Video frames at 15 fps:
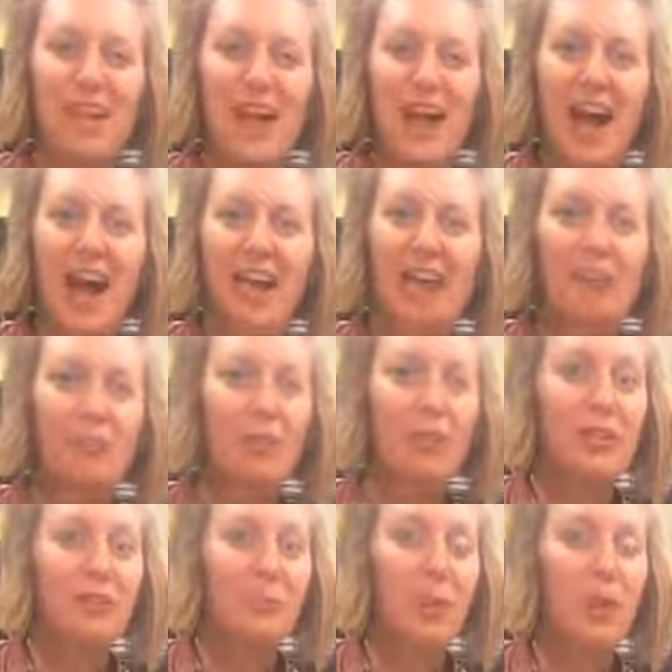I am going
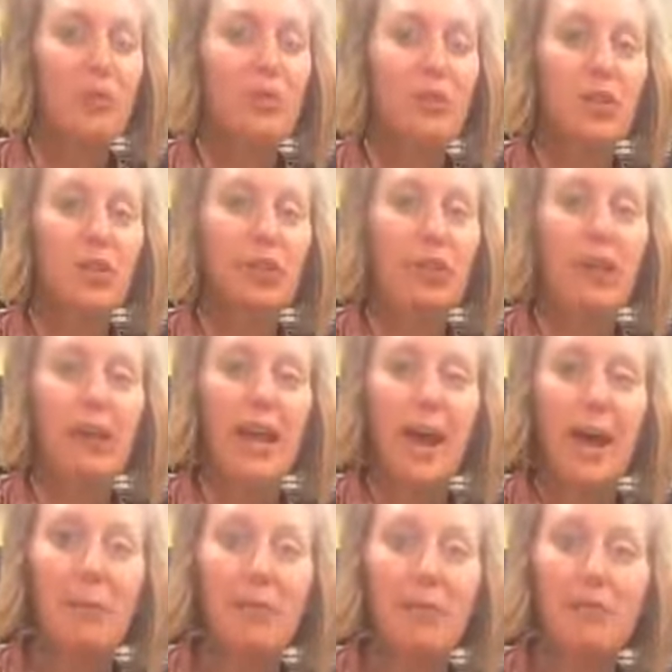to post a recap
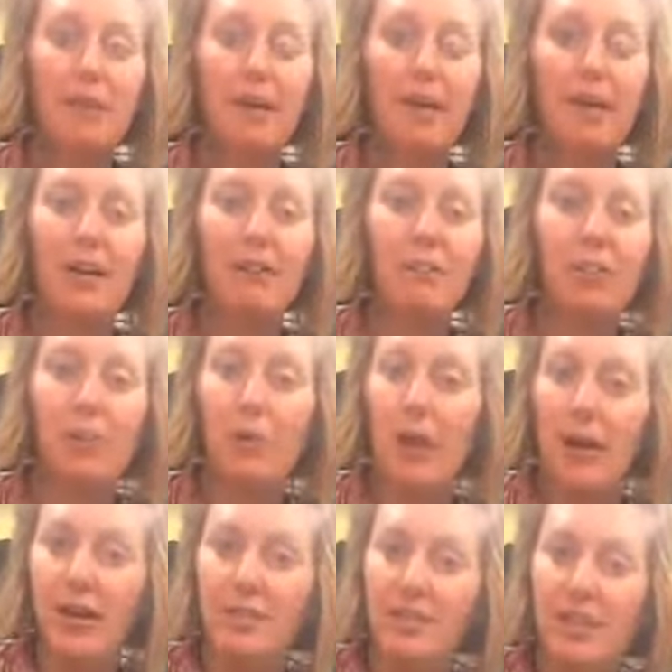of the
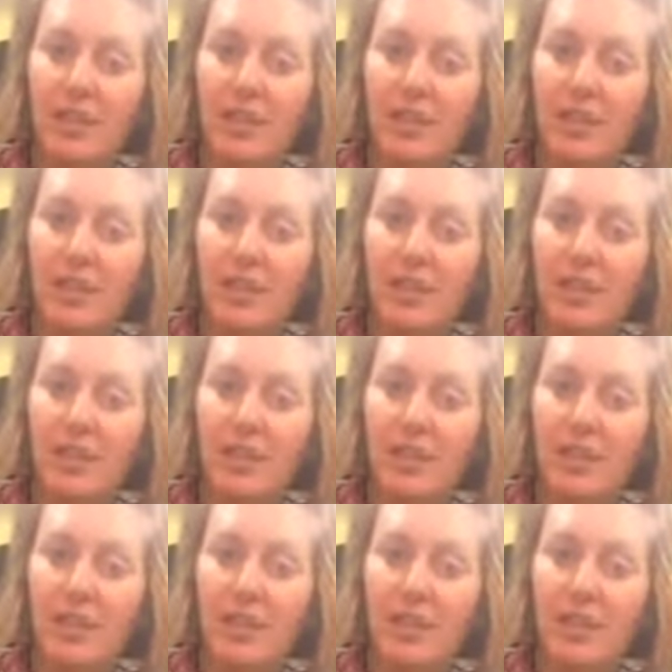products that I